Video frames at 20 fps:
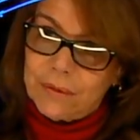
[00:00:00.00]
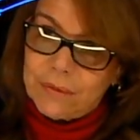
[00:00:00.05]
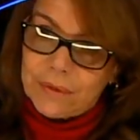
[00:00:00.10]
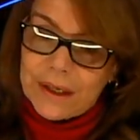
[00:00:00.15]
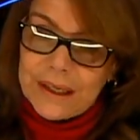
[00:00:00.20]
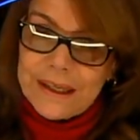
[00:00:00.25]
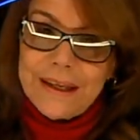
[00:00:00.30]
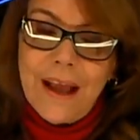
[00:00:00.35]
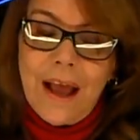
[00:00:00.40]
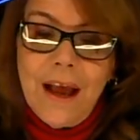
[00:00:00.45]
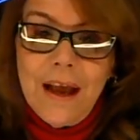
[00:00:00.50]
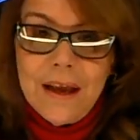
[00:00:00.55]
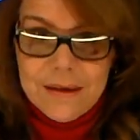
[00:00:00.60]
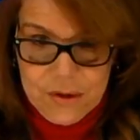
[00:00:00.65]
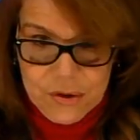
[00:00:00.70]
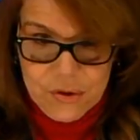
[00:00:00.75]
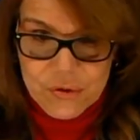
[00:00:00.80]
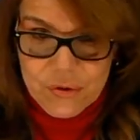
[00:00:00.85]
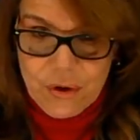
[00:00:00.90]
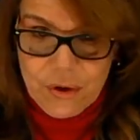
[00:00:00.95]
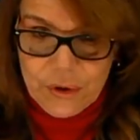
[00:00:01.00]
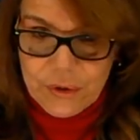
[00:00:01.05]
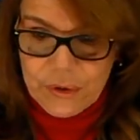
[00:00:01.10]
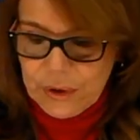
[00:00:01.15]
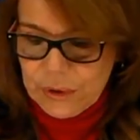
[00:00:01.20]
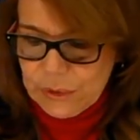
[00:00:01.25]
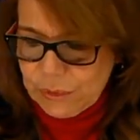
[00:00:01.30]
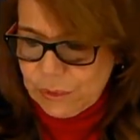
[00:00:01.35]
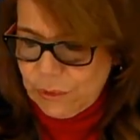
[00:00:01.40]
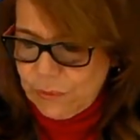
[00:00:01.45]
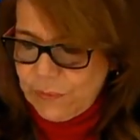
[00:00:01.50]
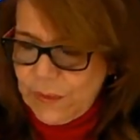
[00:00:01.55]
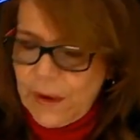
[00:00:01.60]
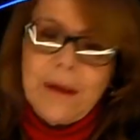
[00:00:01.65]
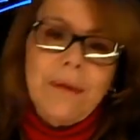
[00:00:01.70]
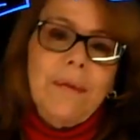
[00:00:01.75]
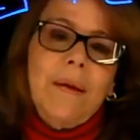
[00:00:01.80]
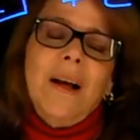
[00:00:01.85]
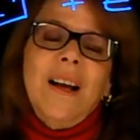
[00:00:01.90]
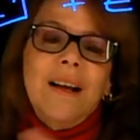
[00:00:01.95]
ring, the stronger the
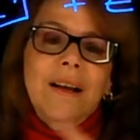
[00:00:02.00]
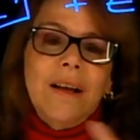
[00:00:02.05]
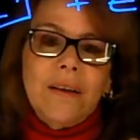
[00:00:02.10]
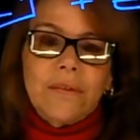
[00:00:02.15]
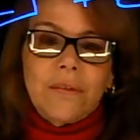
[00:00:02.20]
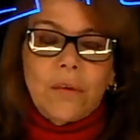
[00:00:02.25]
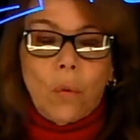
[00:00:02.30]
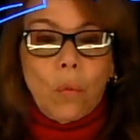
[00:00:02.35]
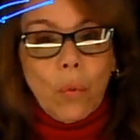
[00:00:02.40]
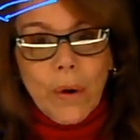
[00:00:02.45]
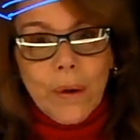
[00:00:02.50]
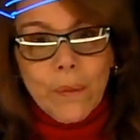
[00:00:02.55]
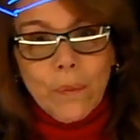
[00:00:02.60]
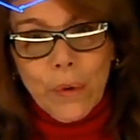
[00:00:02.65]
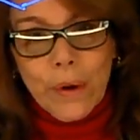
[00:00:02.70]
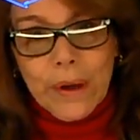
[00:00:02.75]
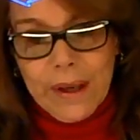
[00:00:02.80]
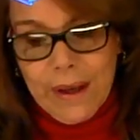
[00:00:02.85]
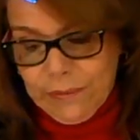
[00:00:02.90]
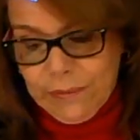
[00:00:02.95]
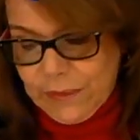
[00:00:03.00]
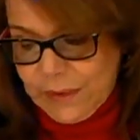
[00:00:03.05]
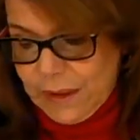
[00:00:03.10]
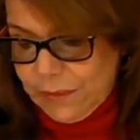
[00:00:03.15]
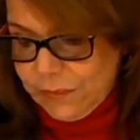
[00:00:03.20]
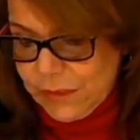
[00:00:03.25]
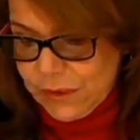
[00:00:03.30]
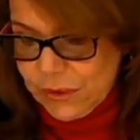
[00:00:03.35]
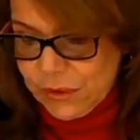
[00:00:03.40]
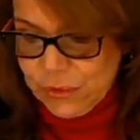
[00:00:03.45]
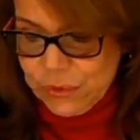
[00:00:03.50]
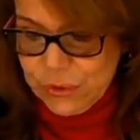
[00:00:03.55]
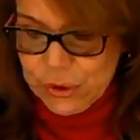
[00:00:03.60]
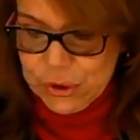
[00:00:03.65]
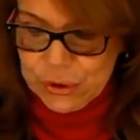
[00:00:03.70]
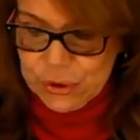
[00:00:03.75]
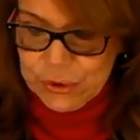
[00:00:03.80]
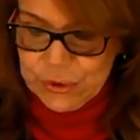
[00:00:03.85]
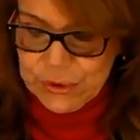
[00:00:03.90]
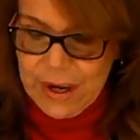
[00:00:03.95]
nucleophile. So when we have
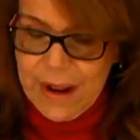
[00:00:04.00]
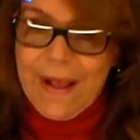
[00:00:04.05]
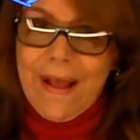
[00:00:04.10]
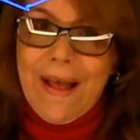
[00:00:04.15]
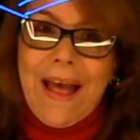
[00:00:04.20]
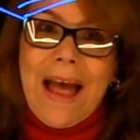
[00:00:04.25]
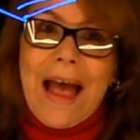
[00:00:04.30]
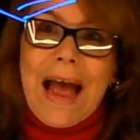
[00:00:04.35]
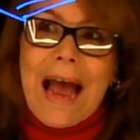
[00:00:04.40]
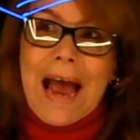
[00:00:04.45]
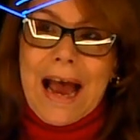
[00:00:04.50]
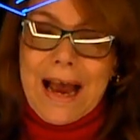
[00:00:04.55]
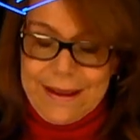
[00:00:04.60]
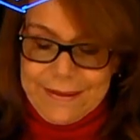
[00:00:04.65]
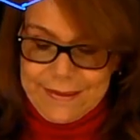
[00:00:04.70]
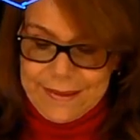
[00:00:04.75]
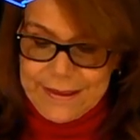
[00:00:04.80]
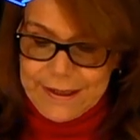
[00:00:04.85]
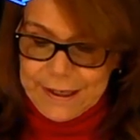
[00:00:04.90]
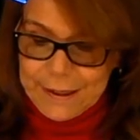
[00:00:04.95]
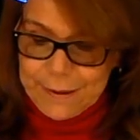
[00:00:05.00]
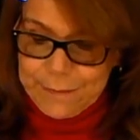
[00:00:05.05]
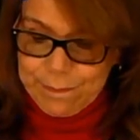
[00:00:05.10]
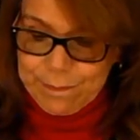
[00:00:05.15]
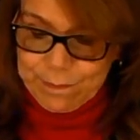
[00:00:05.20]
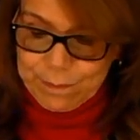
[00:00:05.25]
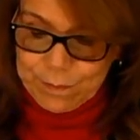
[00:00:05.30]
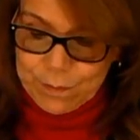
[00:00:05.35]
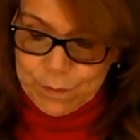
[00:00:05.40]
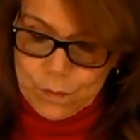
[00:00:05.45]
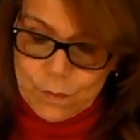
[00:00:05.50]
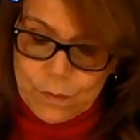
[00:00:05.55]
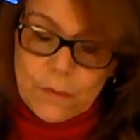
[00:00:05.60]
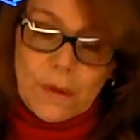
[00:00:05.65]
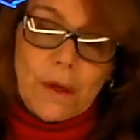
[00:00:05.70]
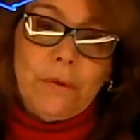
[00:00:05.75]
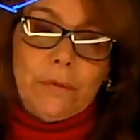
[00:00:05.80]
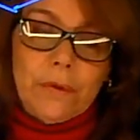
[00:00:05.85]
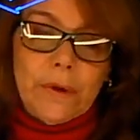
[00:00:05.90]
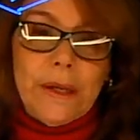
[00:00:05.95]
substitution at the
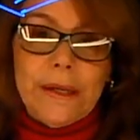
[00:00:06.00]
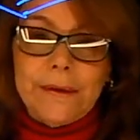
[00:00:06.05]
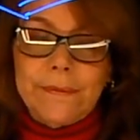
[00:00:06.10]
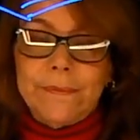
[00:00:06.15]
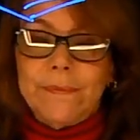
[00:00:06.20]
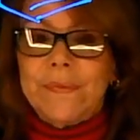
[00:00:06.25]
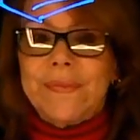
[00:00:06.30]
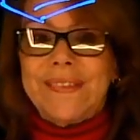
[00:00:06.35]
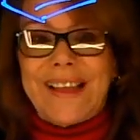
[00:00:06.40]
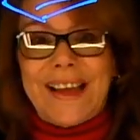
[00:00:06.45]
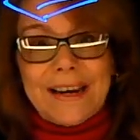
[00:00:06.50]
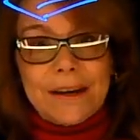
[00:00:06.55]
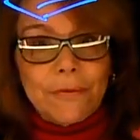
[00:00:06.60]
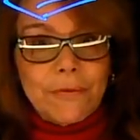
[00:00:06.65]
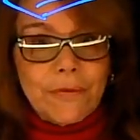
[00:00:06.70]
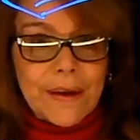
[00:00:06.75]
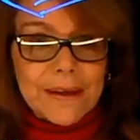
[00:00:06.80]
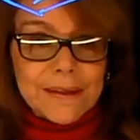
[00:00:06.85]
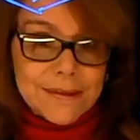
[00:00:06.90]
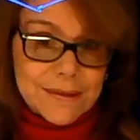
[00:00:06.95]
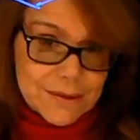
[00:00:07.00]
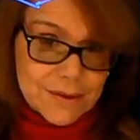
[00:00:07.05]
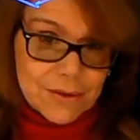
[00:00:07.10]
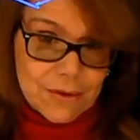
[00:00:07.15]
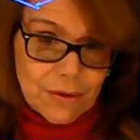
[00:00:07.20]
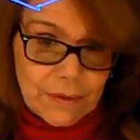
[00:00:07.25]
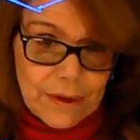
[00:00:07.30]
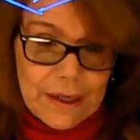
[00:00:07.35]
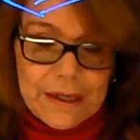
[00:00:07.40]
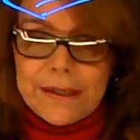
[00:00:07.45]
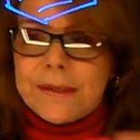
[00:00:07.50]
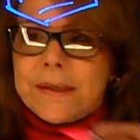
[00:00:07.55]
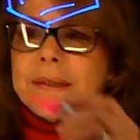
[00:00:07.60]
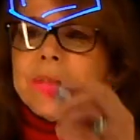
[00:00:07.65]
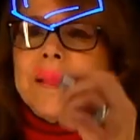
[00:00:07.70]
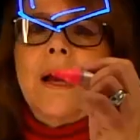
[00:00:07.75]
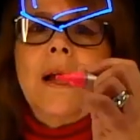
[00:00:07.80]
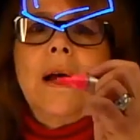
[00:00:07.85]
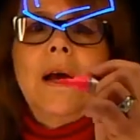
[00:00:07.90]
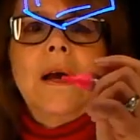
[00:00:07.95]
ring, that affects the
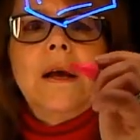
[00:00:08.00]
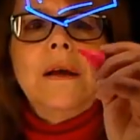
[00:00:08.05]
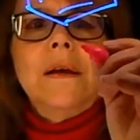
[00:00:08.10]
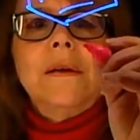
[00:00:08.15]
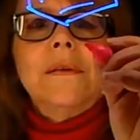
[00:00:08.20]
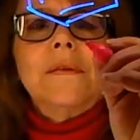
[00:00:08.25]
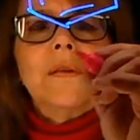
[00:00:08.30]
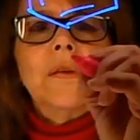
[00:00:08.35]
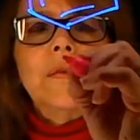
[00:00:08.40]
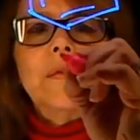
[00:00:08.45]
rates. So